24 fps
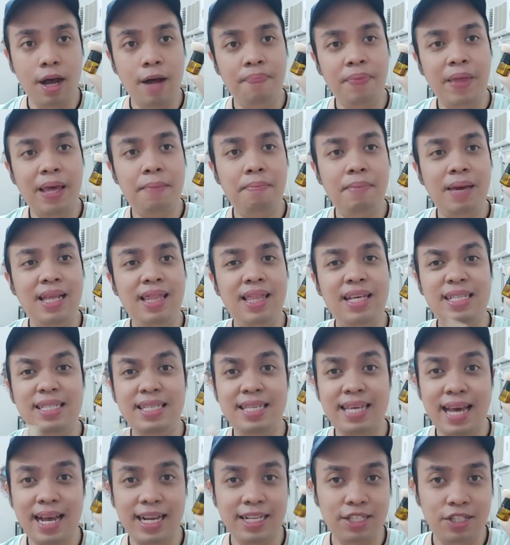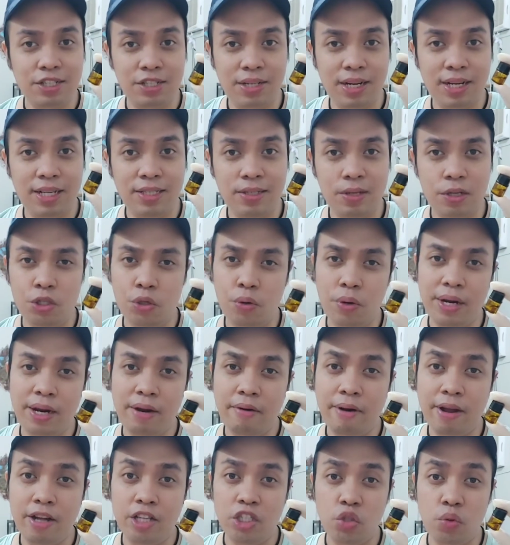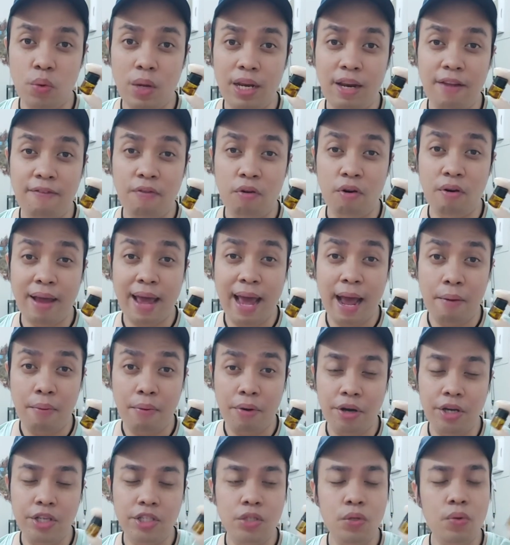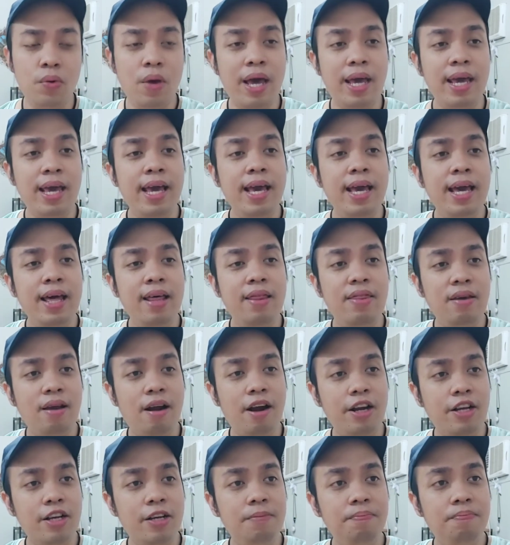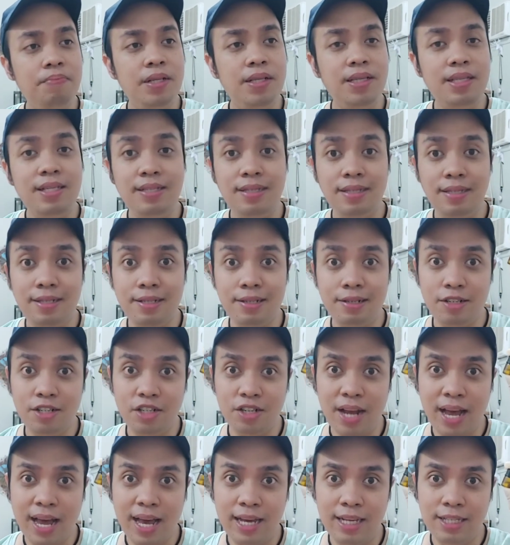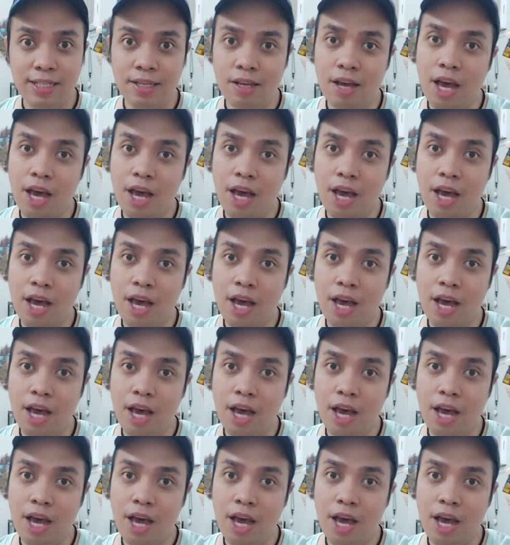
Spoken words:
I made this yesterday, so it's already around 24 hours, so they are completely synergized.